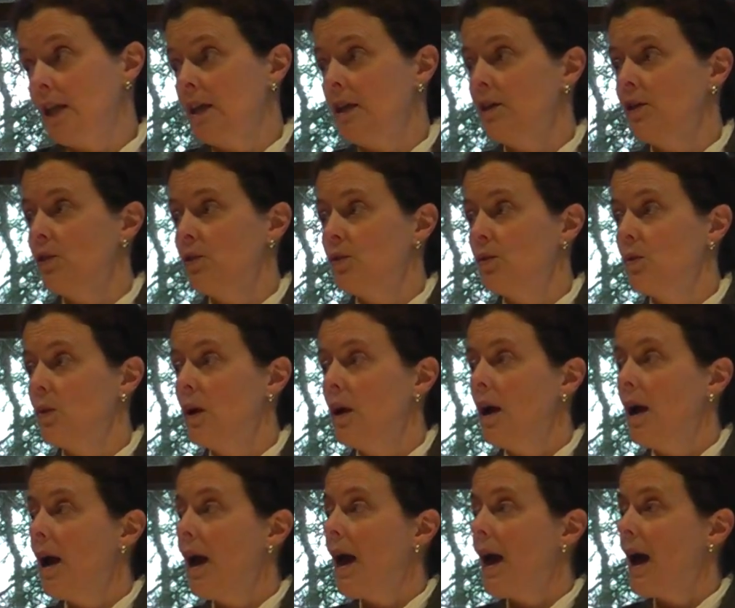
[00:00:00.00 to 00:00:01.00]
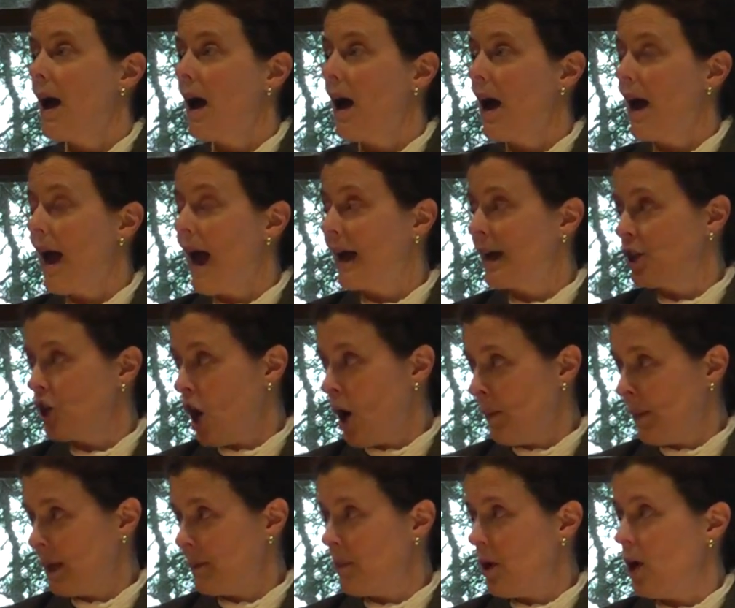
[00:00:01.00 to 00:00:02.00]
EU
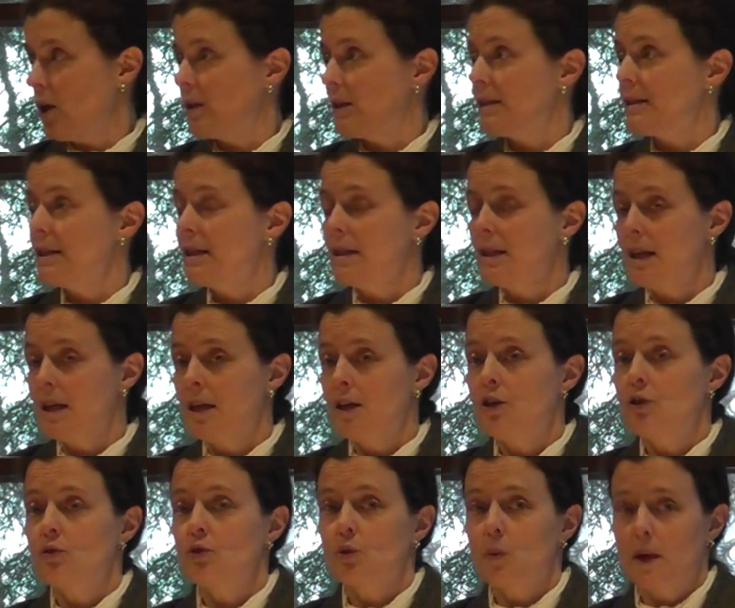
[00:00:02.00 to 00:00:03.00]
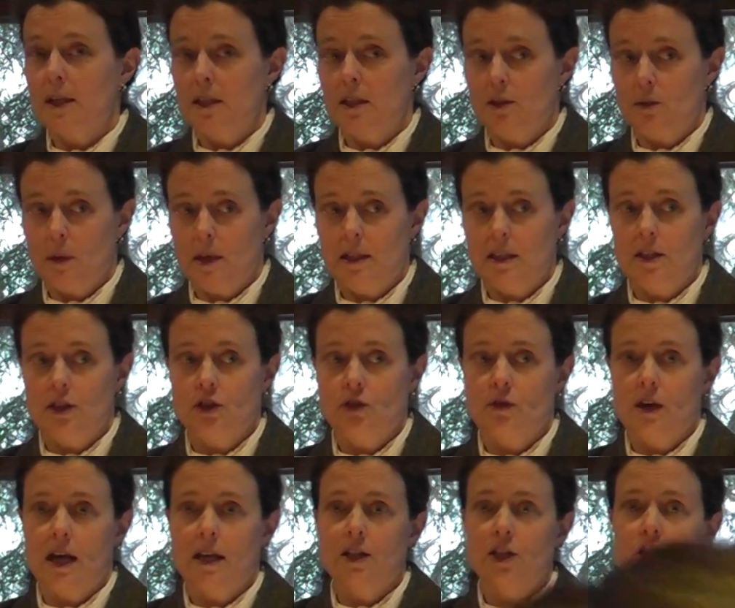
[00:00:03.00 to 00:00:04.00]
economic policy, the EU 2020
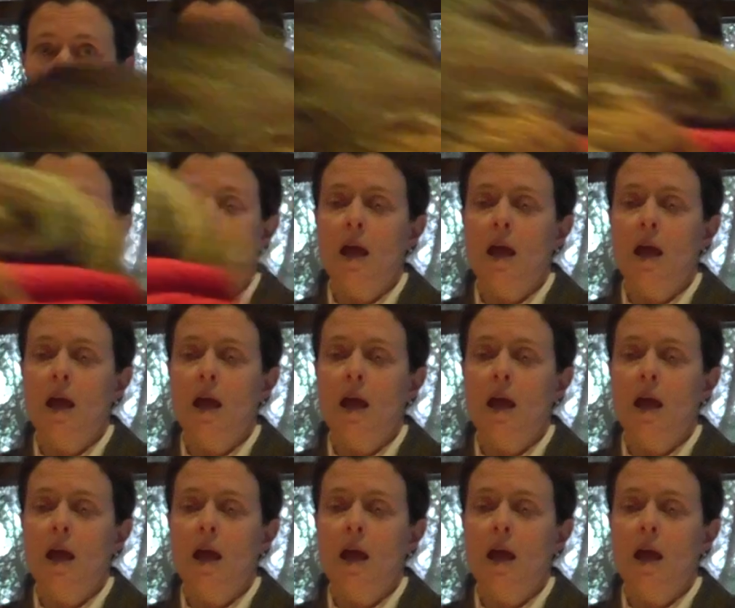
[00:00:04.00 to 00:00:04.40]
strategy.